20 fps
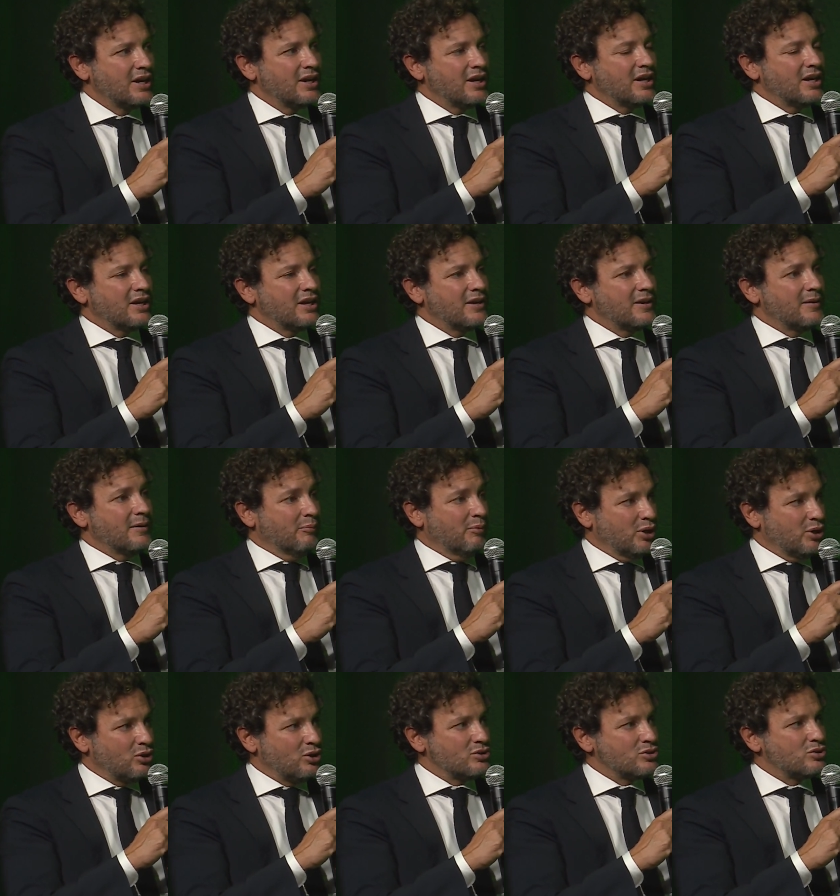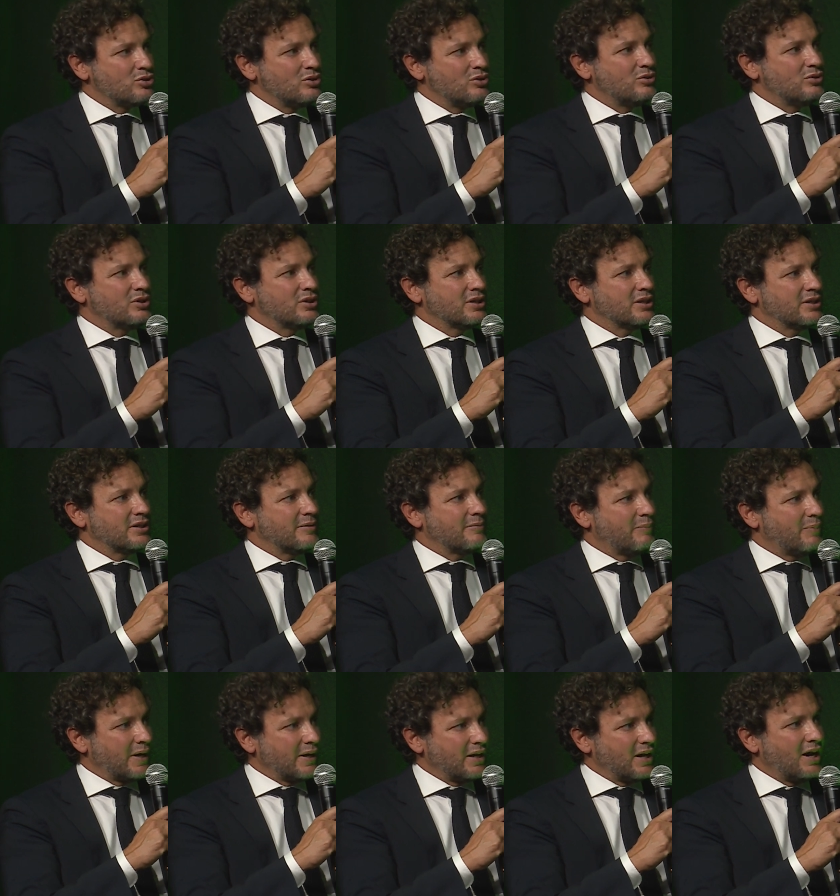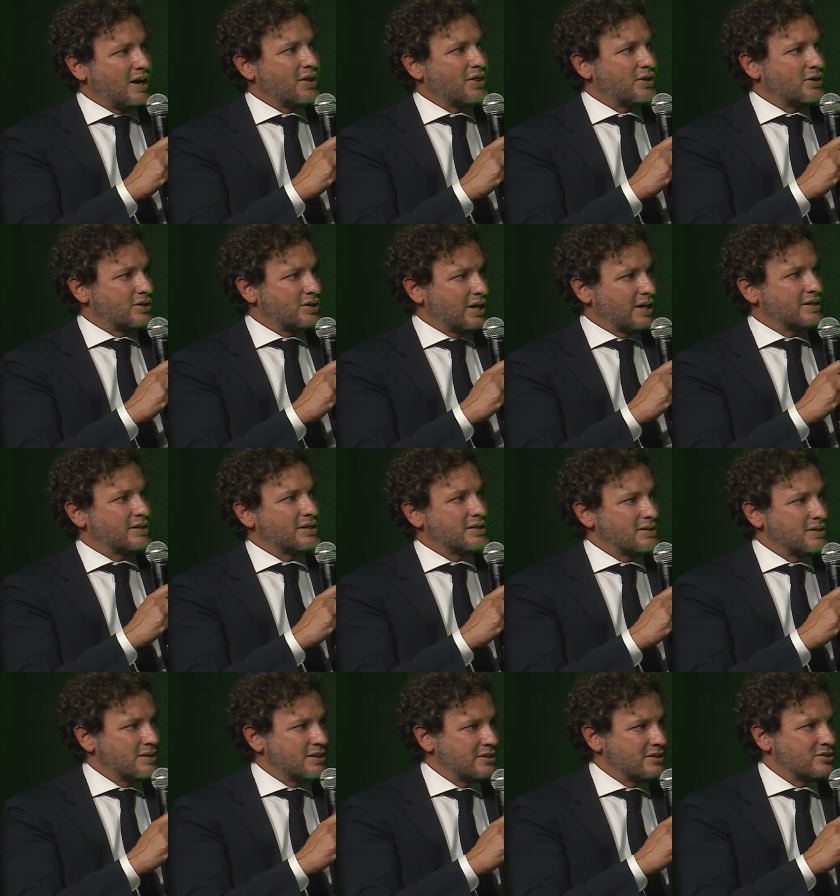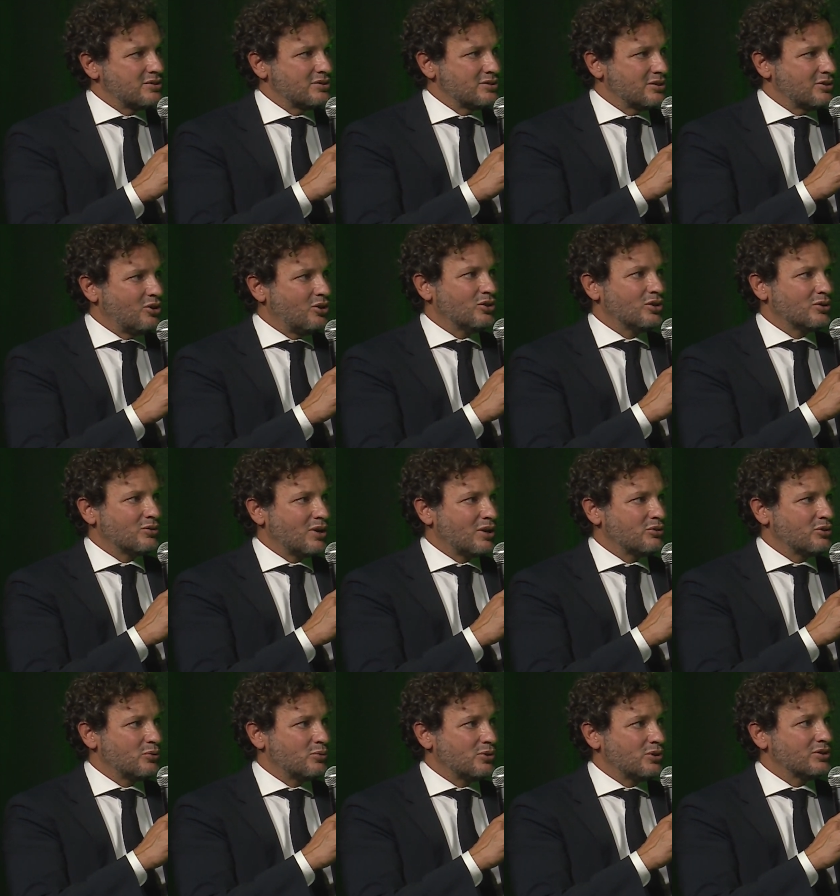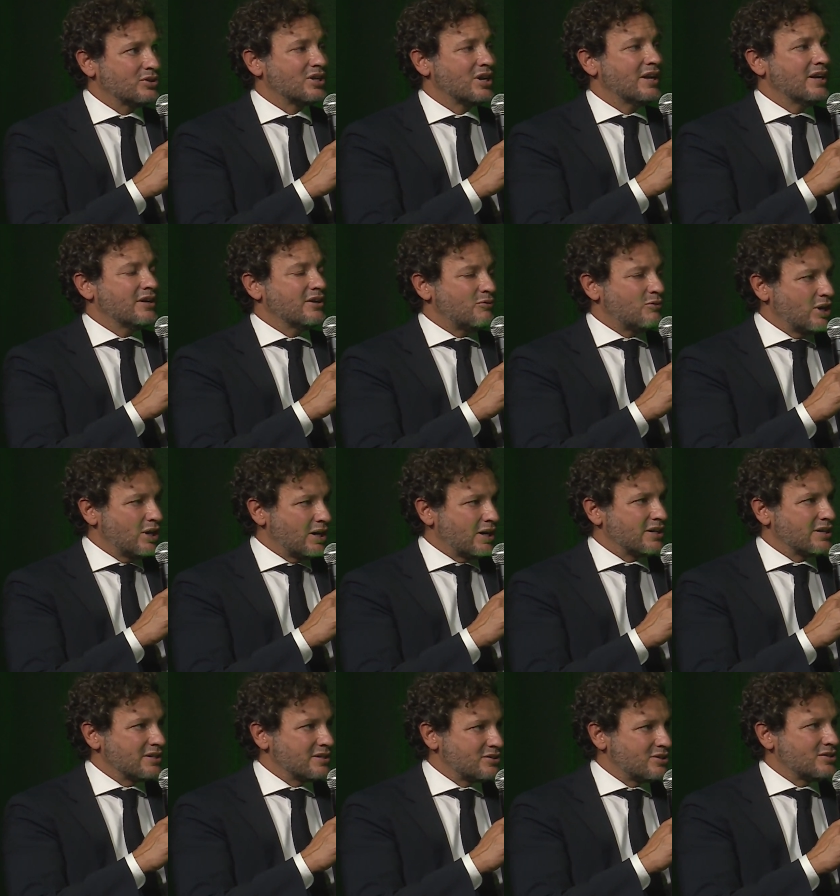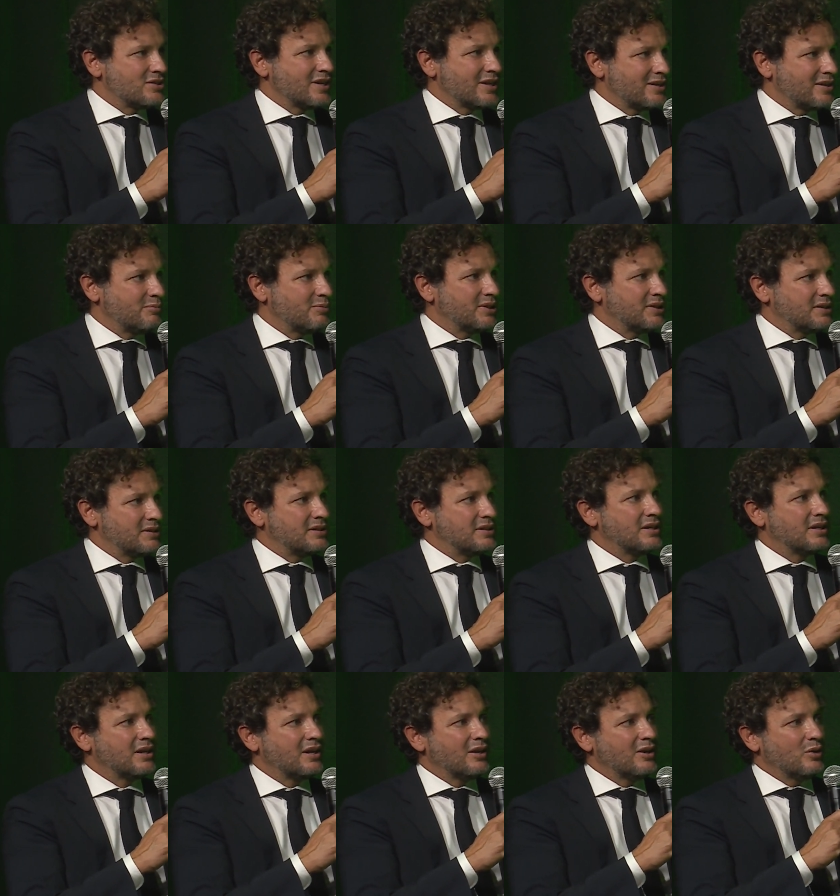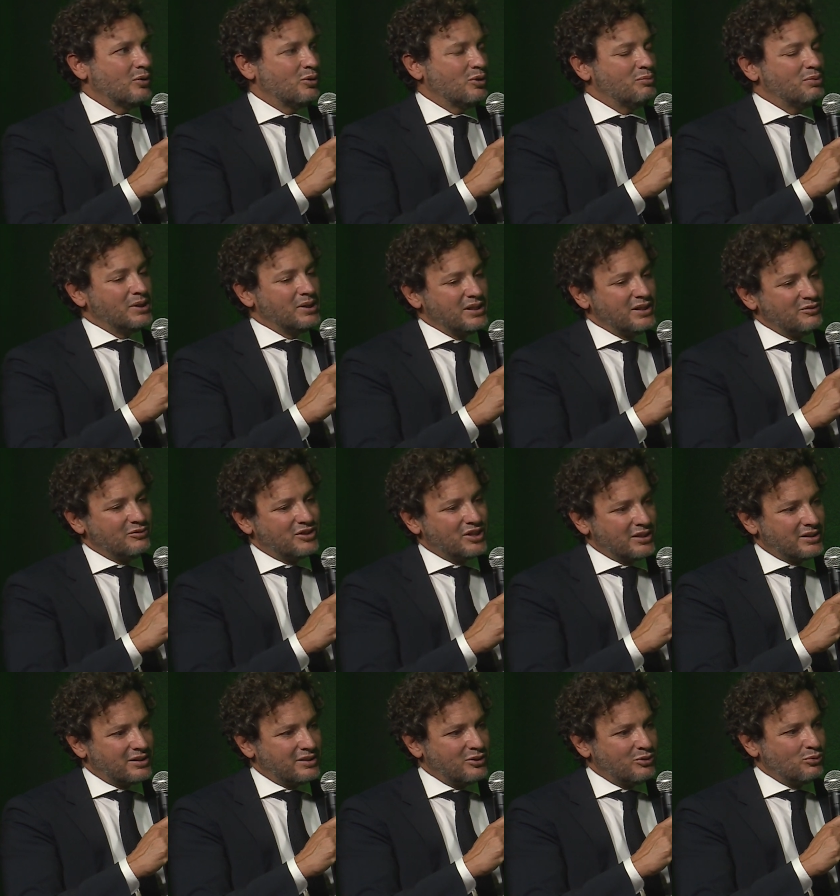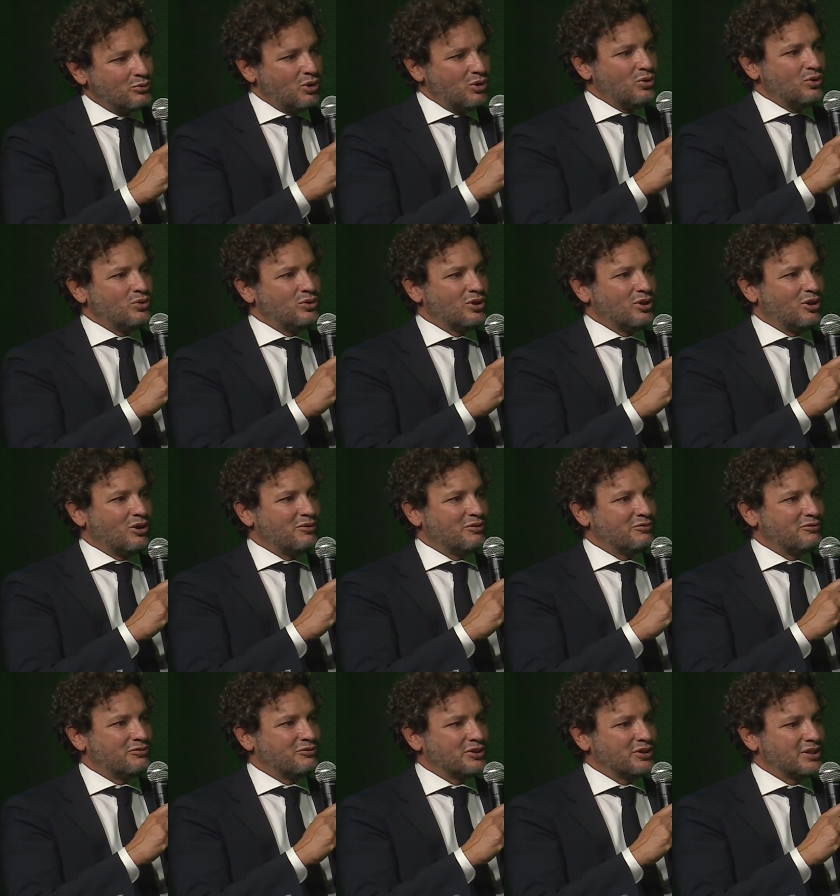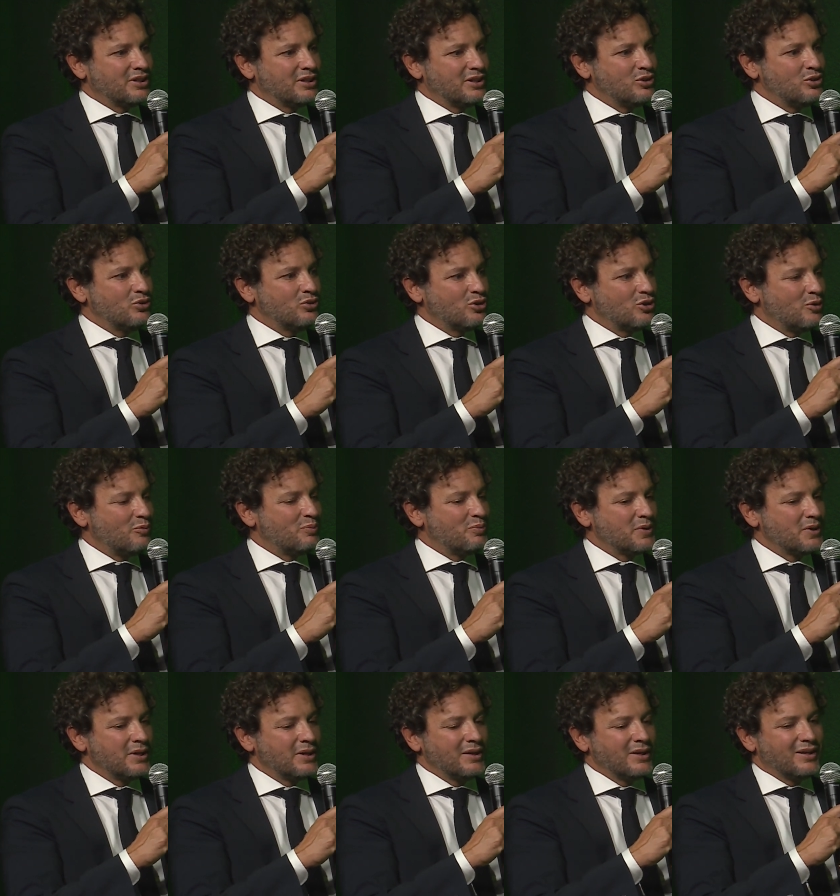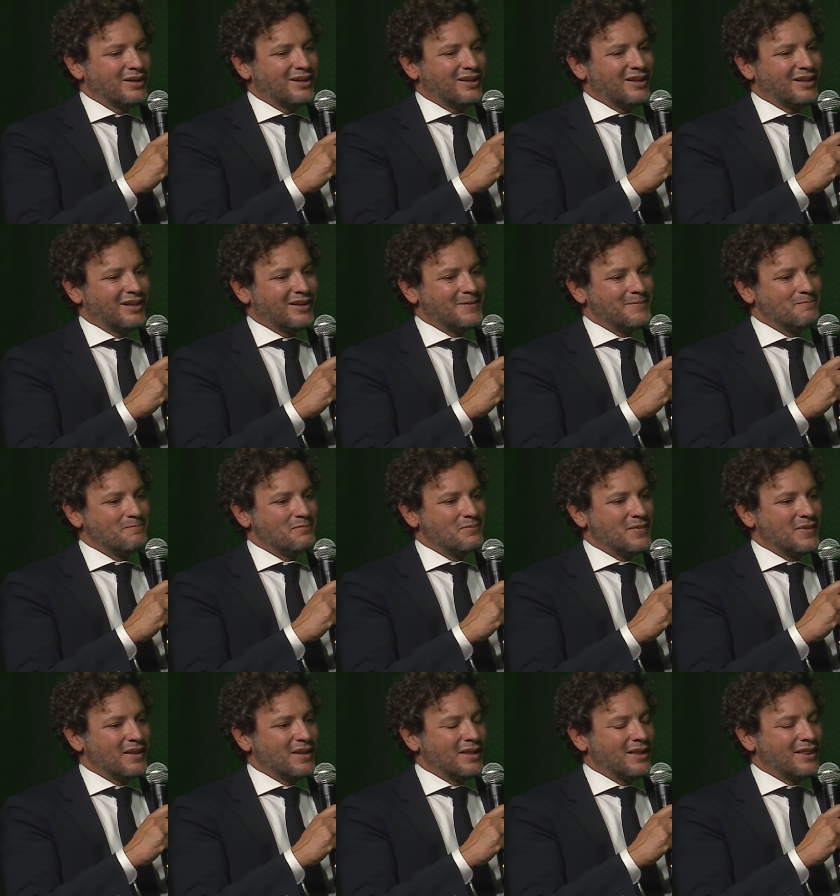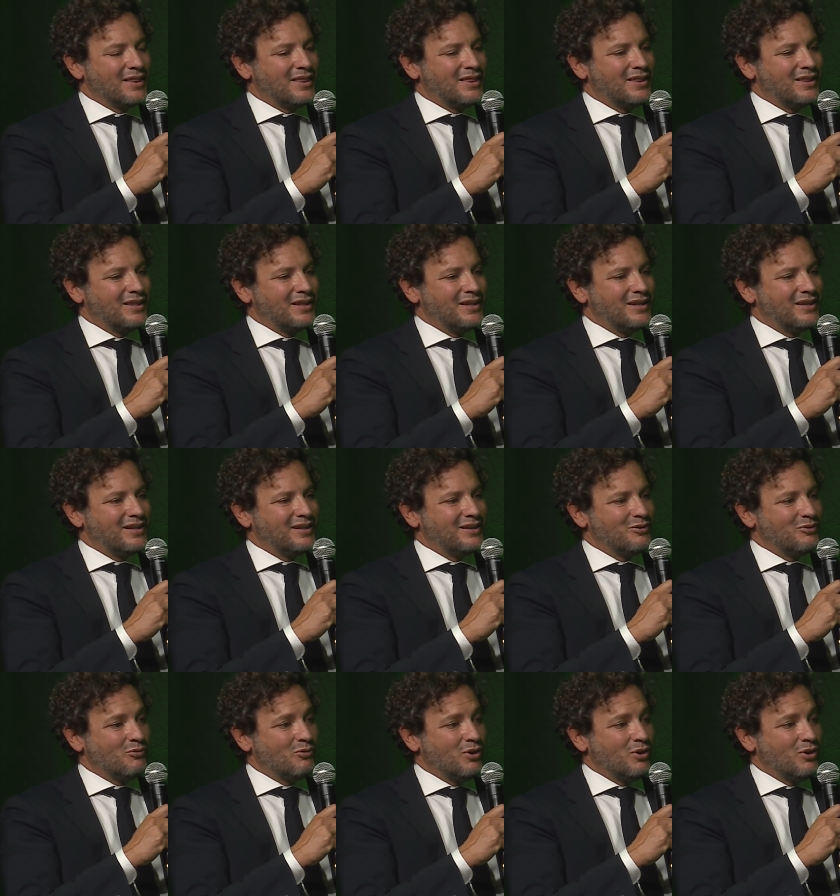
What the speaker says: but also by other entities all around the world regarding sustainability. We believe that the role of Europe, the